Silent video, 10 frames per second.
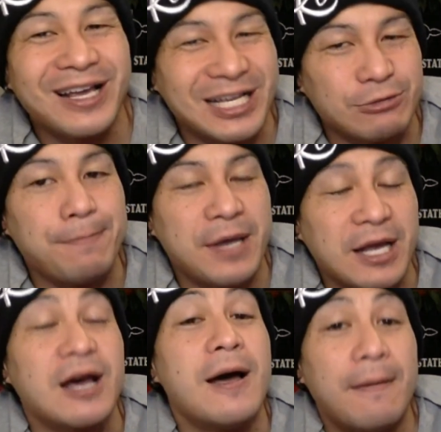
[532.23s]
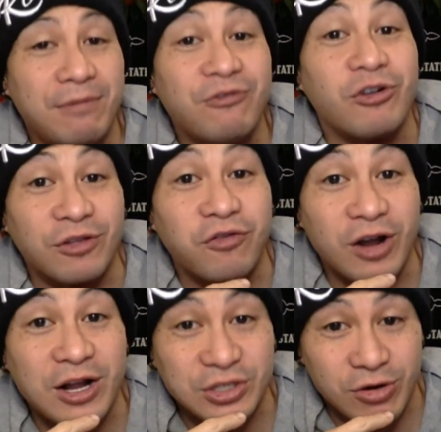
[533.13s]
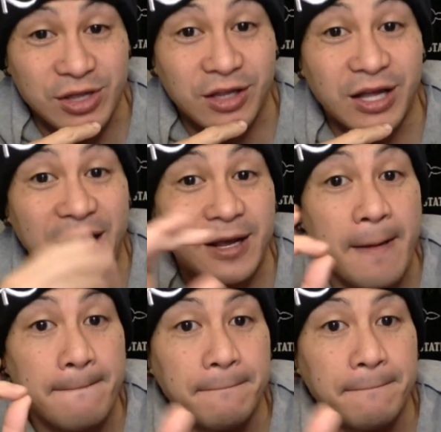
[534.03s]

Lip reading: because we pick before the 49ers are on the clock.